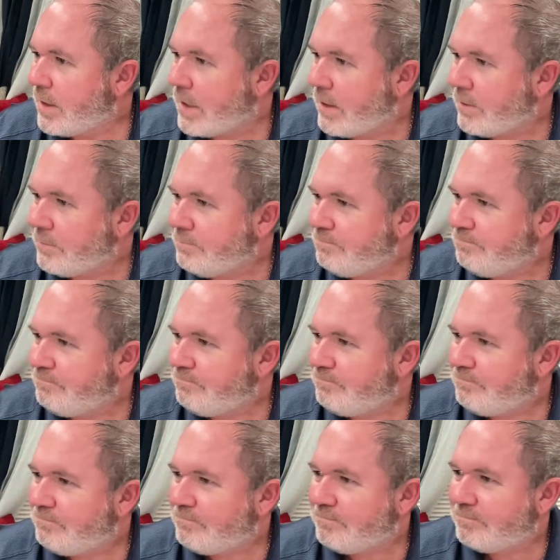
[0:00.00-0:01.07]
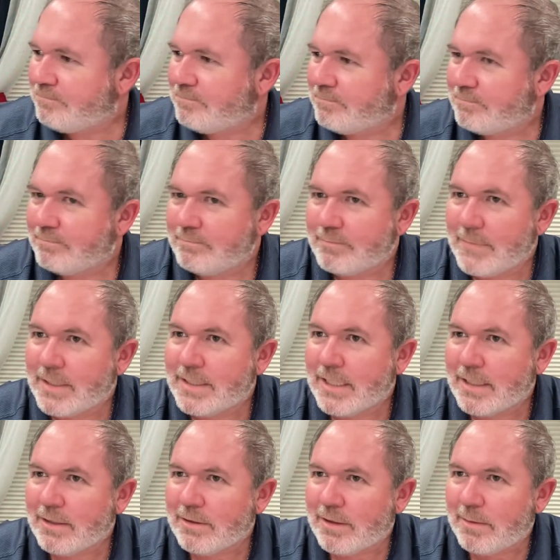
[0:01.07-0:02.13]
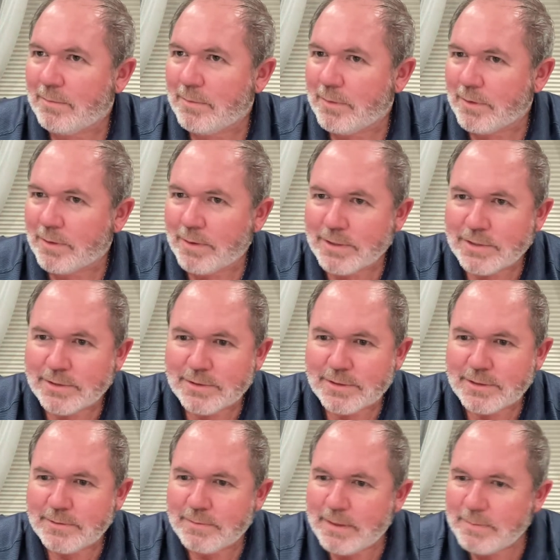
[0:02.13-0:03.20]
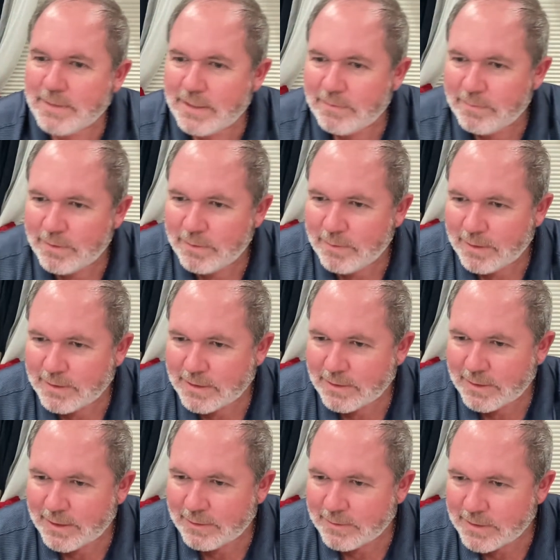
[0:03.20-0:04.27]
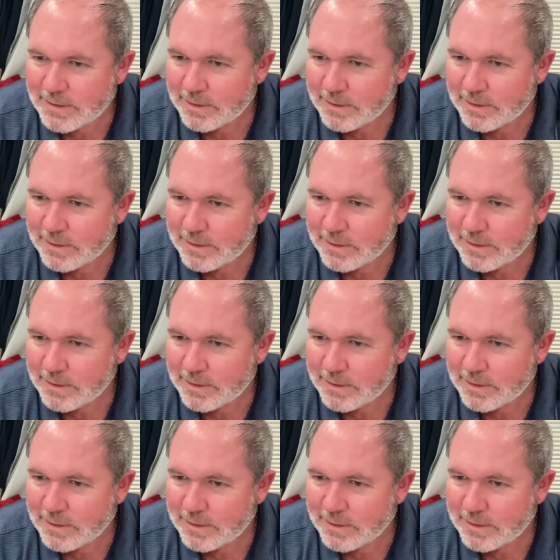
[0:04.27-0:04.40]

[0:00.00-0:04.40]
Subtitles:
Go ahead, Catherine. I'll take a couple more questions. Let me see who else is on here.